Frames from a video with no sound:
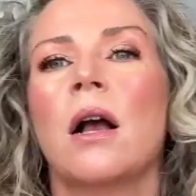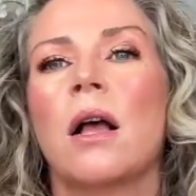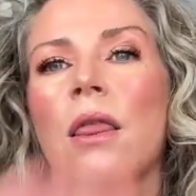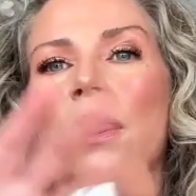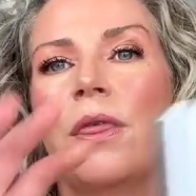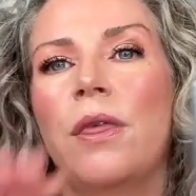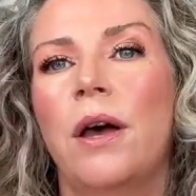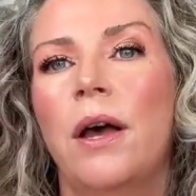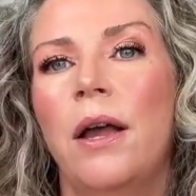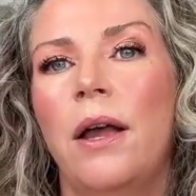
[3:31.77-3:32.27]

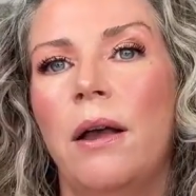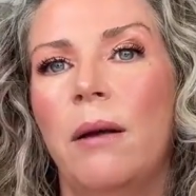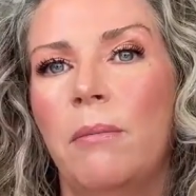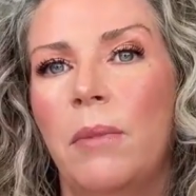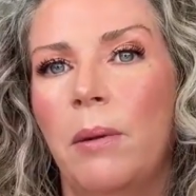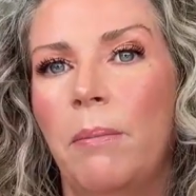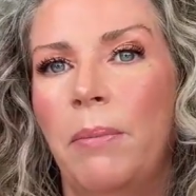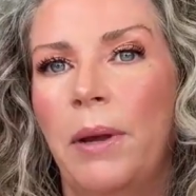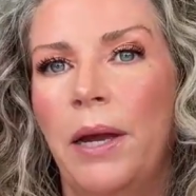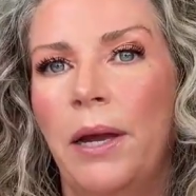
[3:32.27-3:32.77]
the
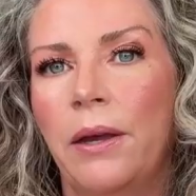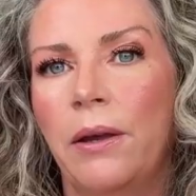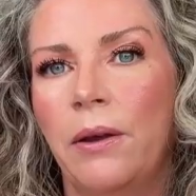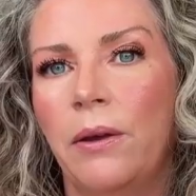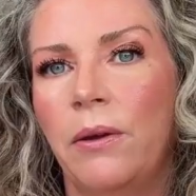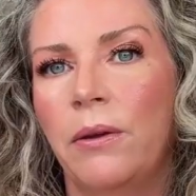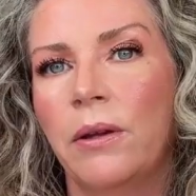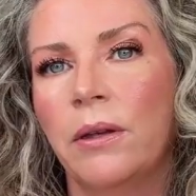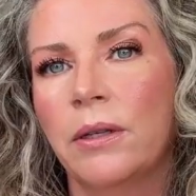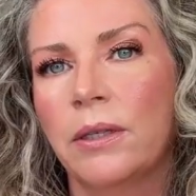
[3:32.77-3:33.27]

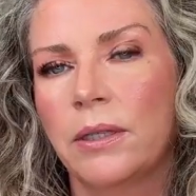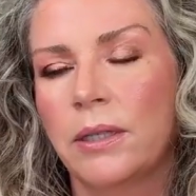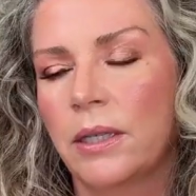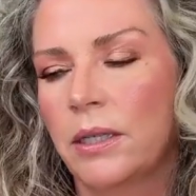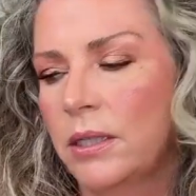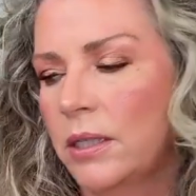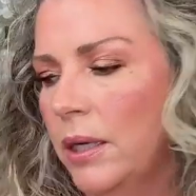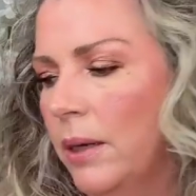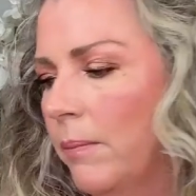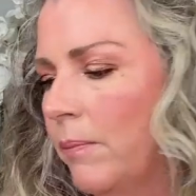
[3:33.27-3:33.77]
Emepelle
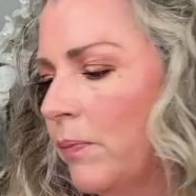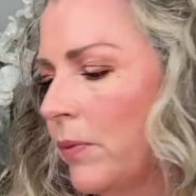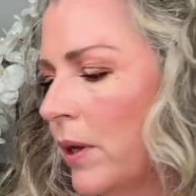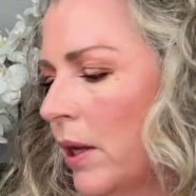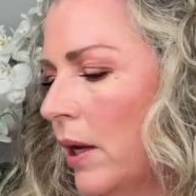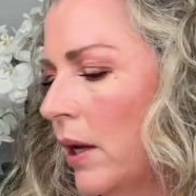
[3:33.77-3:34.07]
system.